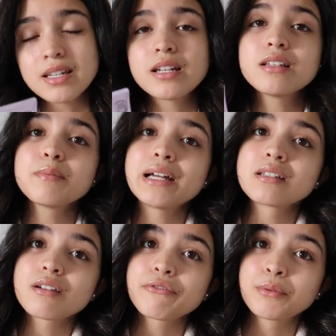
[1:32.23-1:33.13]
It is
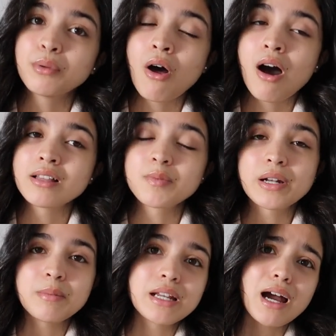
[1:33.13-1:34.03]
meant for blondes, but
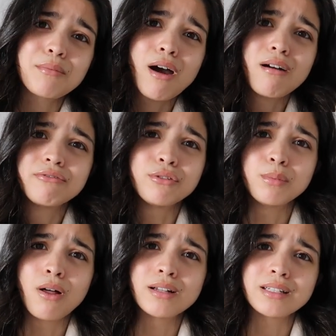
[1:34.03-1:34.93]
I mean, I'm not full
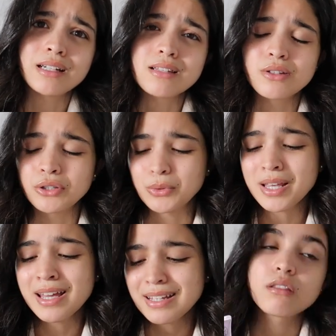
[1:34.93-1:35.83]
blonde and I still use
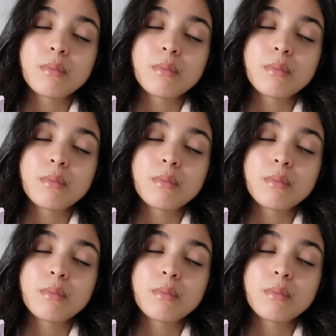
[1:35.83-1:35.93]
it.